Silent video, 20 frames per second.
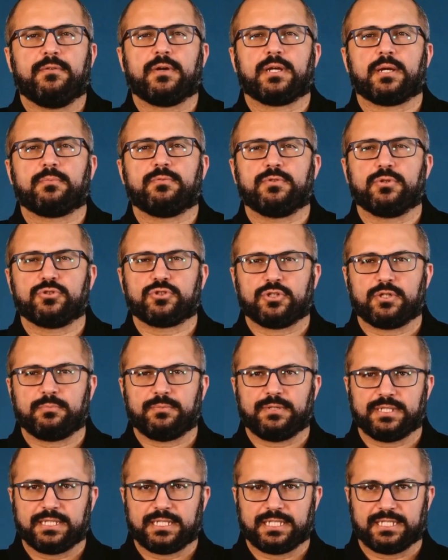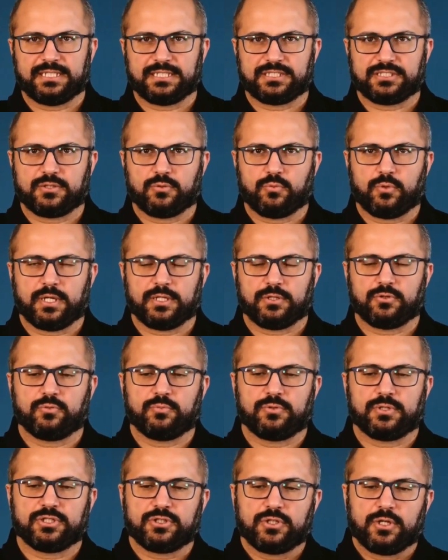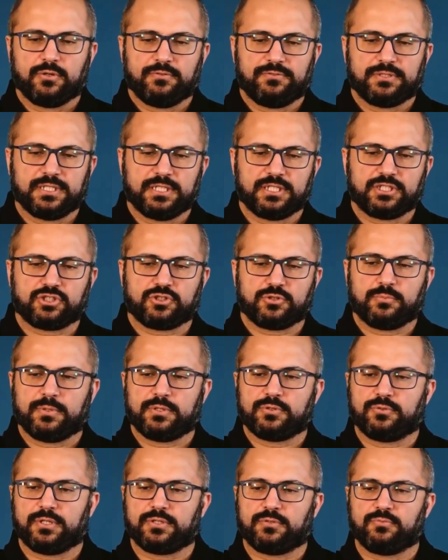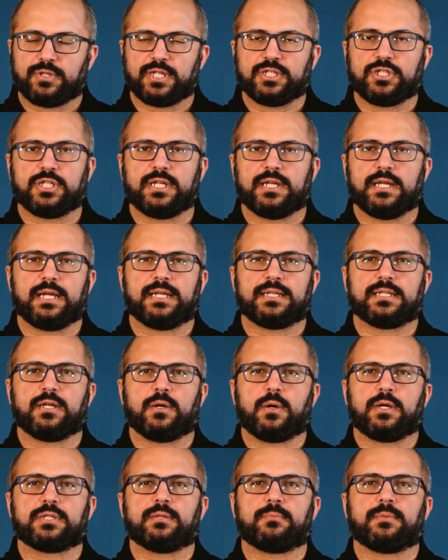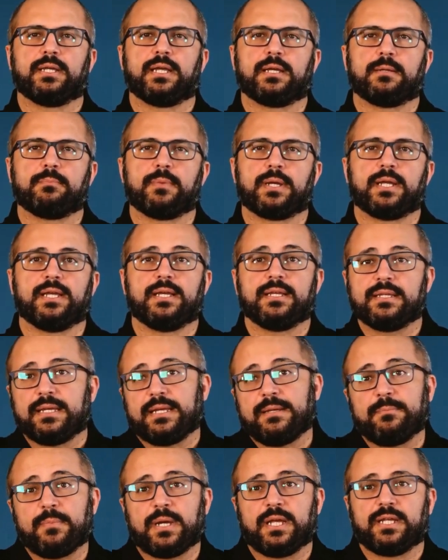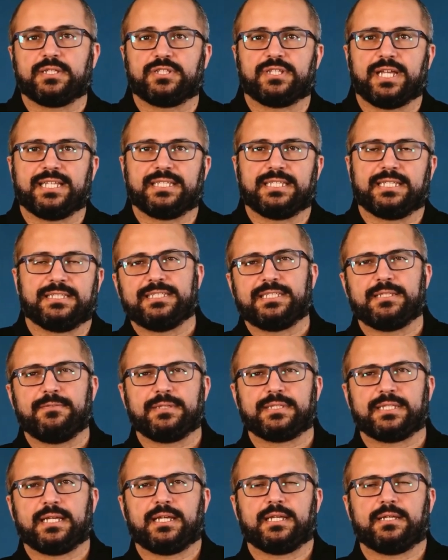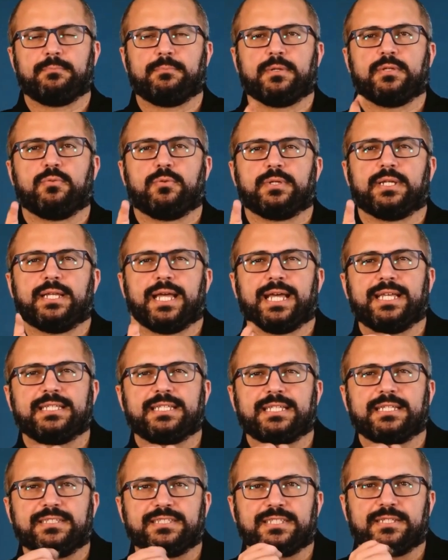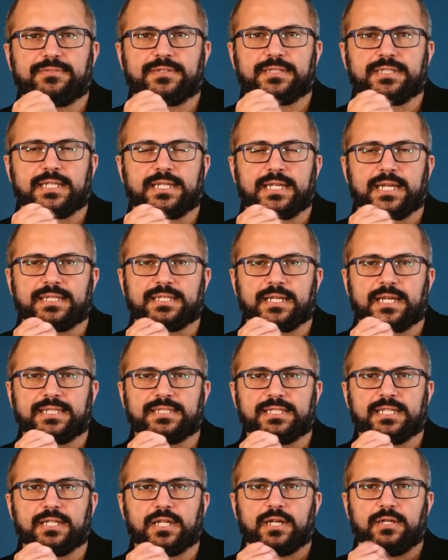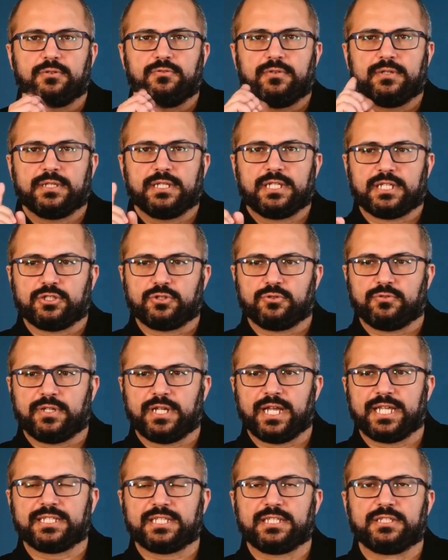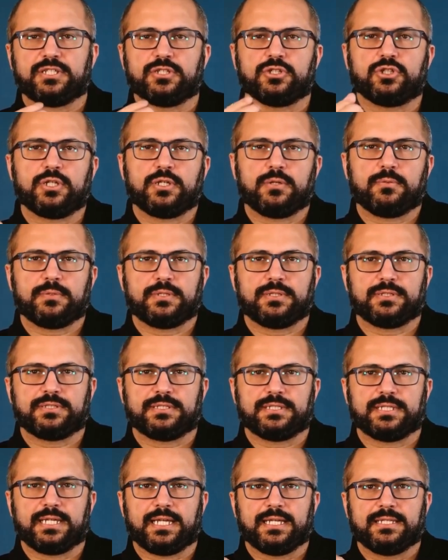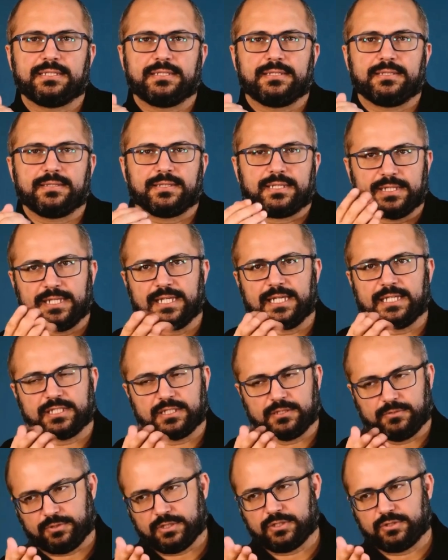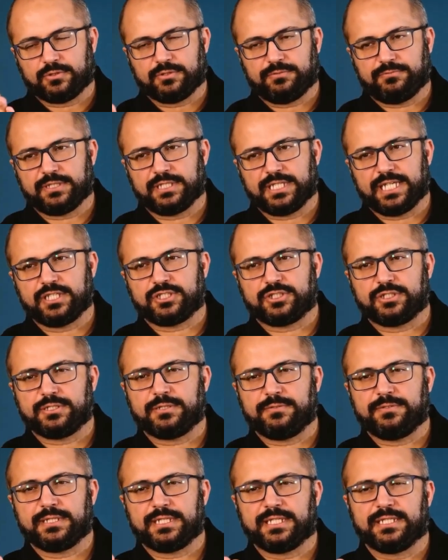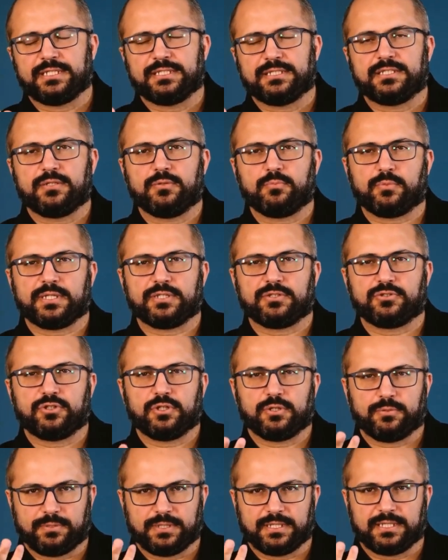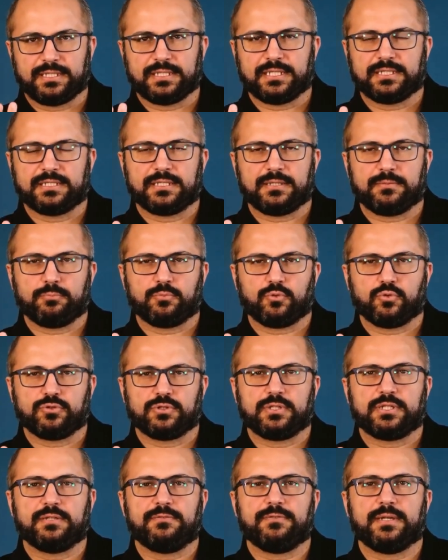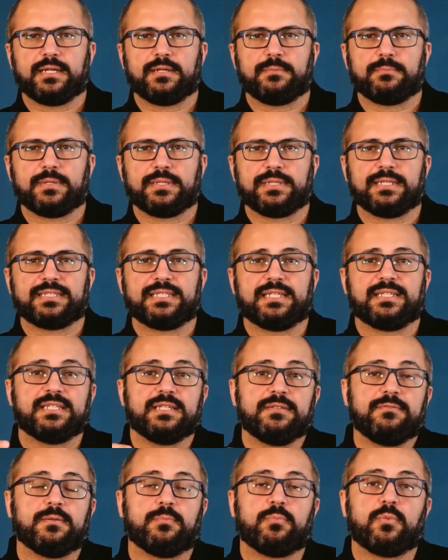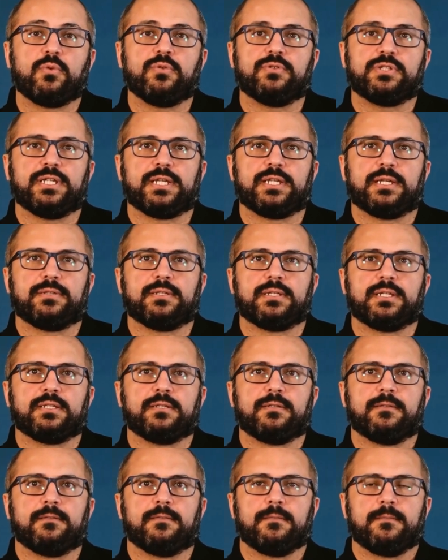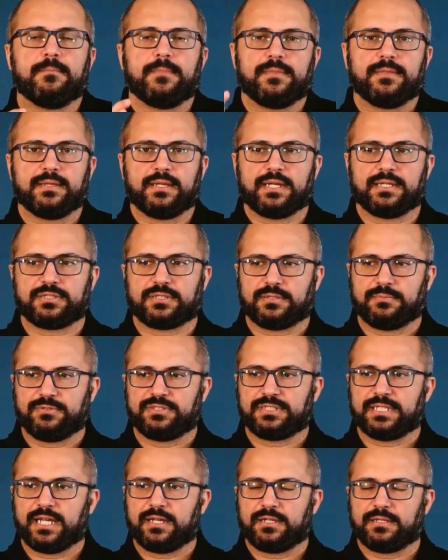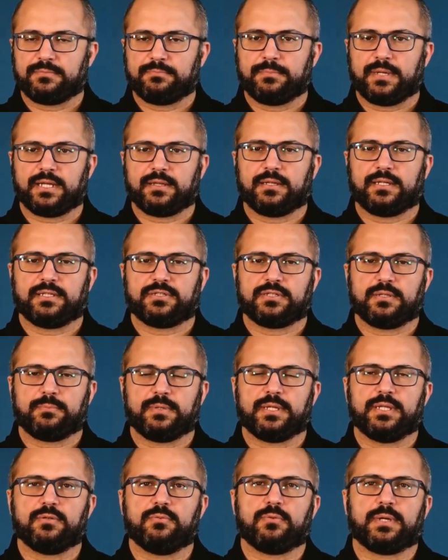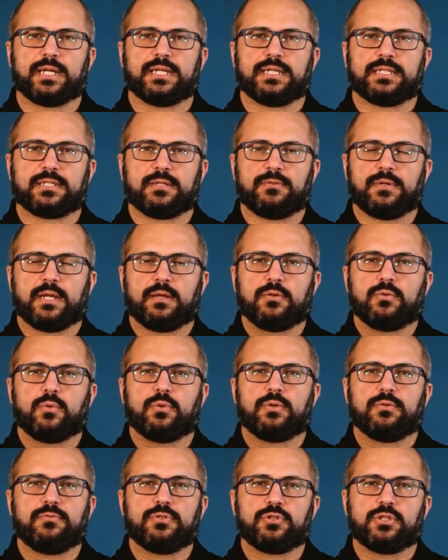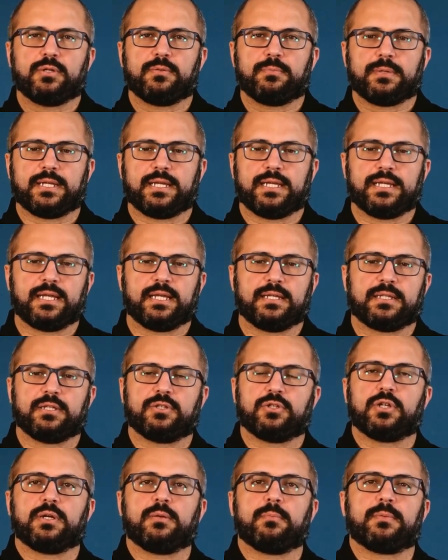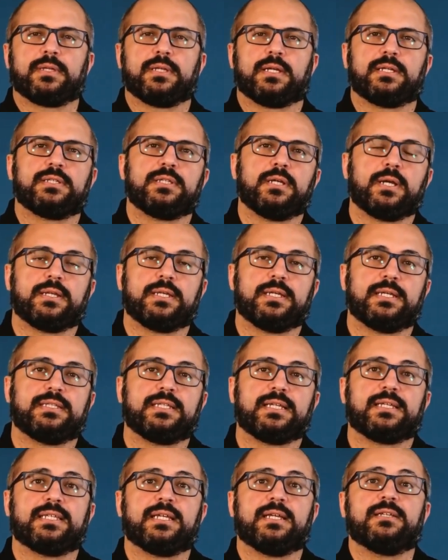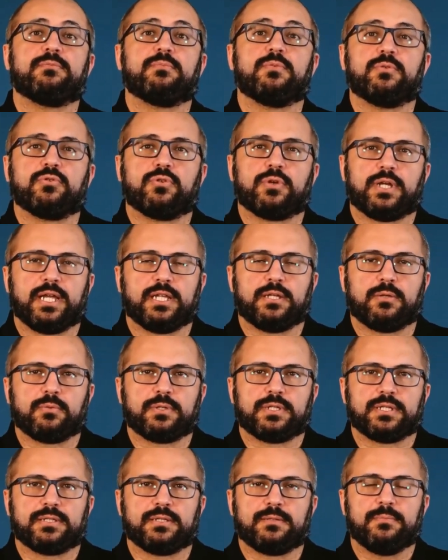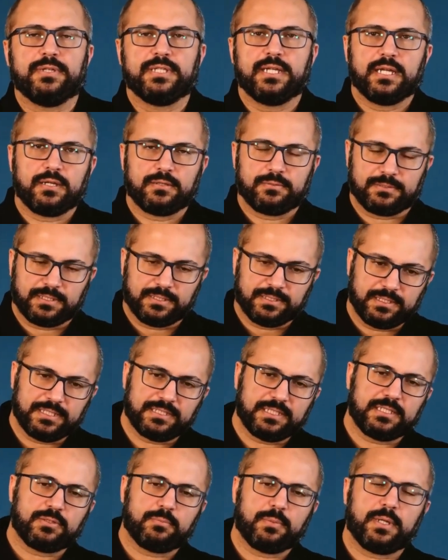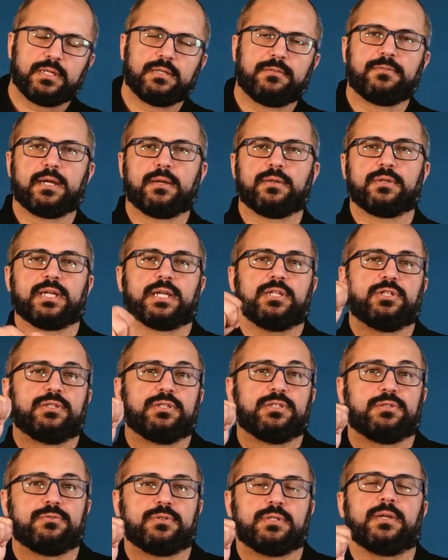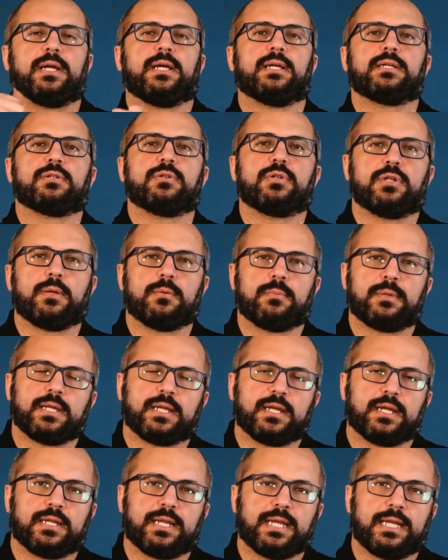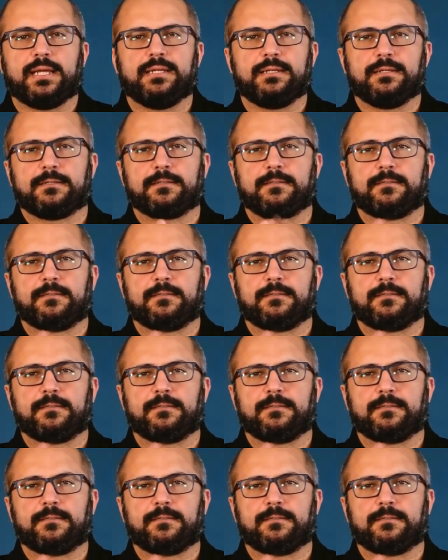come to Germany. He is the one who resolved the issue between Russia and the Ottoman Empire in March 1878. Between 1870 and 1900, he united the Germans. Yes, the later reunification of East and West Germany is an important event, but this is even more significant. Customs tariff barriers are being raised around all of Germany, and the Germans are starting a successful trade within themselves. This is where the foundations of today's Germany are laid.